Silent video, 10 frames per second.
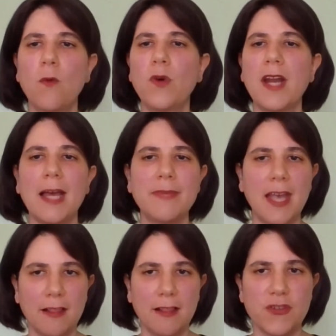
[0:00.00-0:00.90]
would I
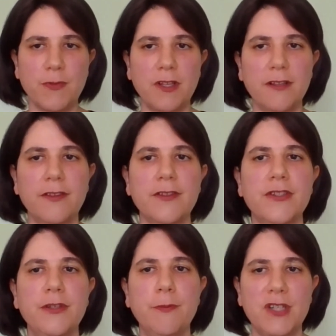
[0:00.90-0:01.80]
be eligible
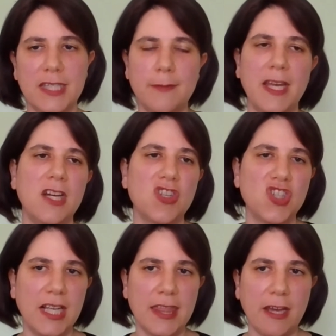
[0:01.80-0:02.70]
to participate in a
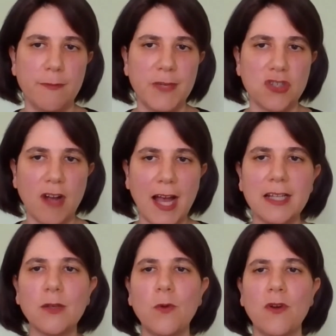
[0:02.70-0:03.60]
gene therapy
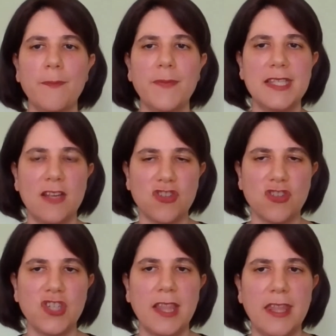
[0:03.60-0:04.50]
trial or a
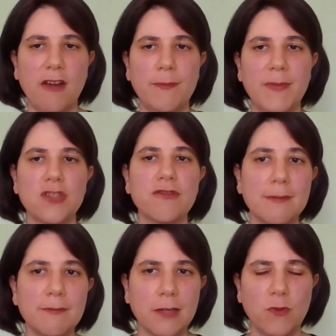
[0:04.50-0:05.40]
potential gene therapy
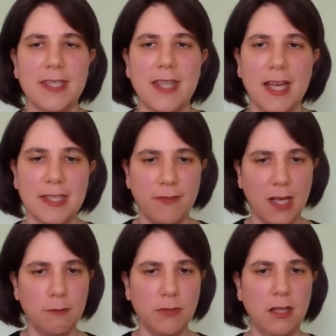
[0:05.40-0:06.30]
treatment once that's
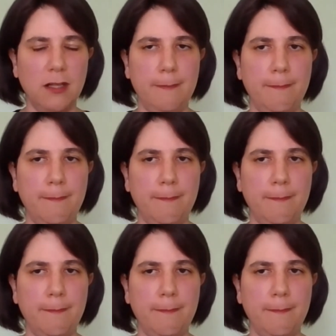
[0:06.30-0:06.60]
available?